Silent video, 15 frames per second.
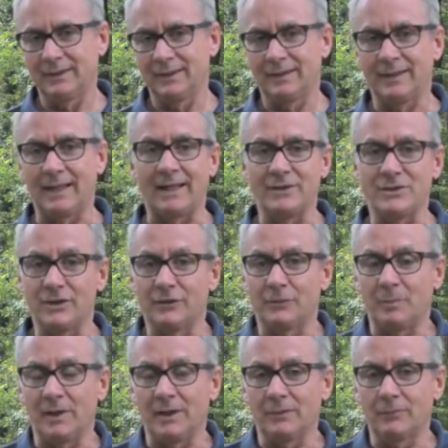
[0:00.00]
than just
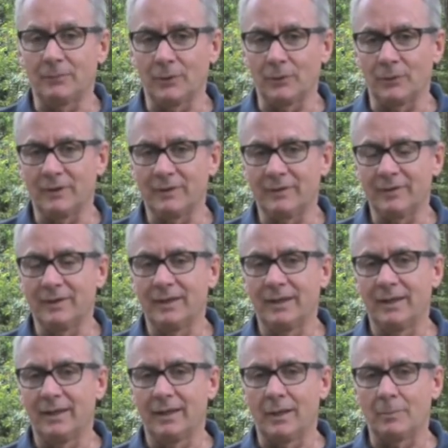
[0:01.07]
being fluent,
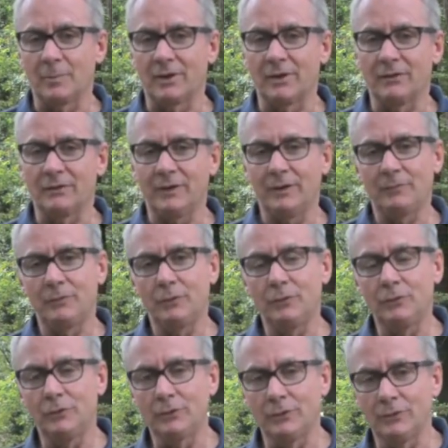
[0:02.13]
because if you
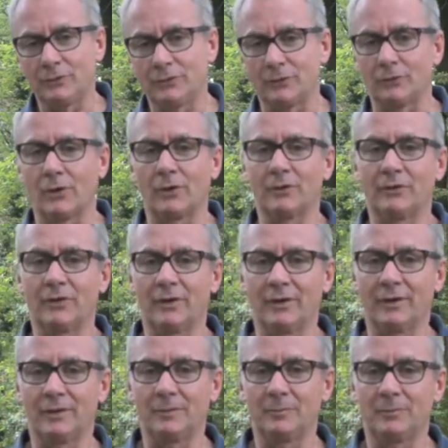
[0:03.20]
use the wrong
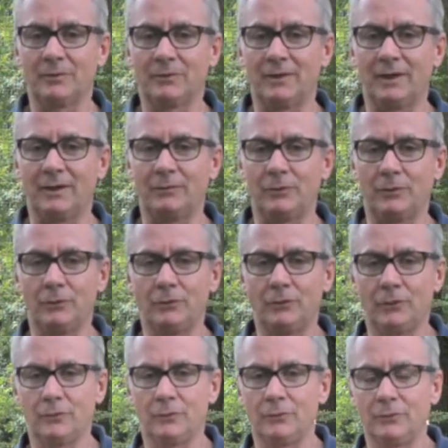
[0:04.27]
terms, if you
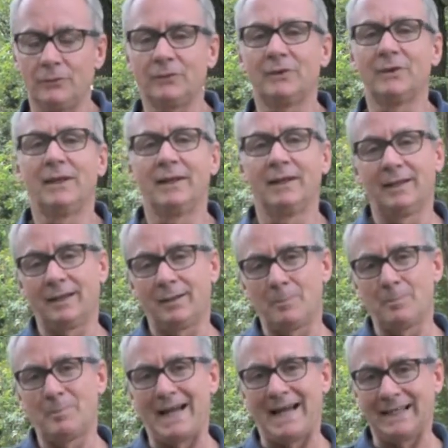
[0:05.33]
use
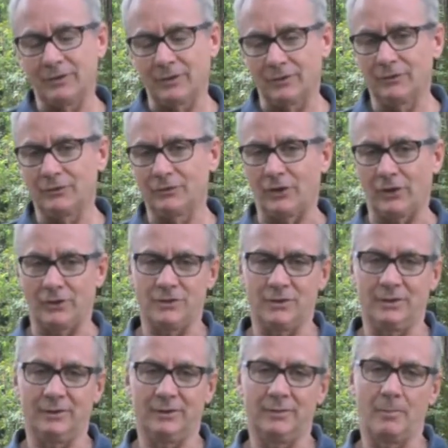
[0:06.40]
bad
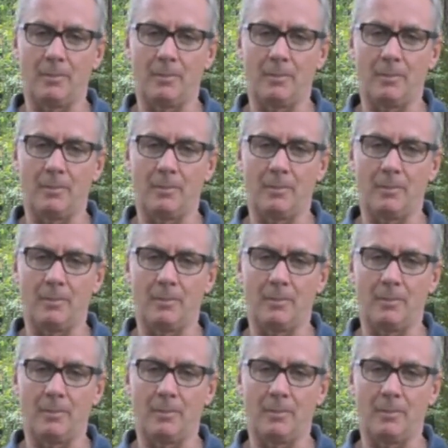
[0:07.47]
construction,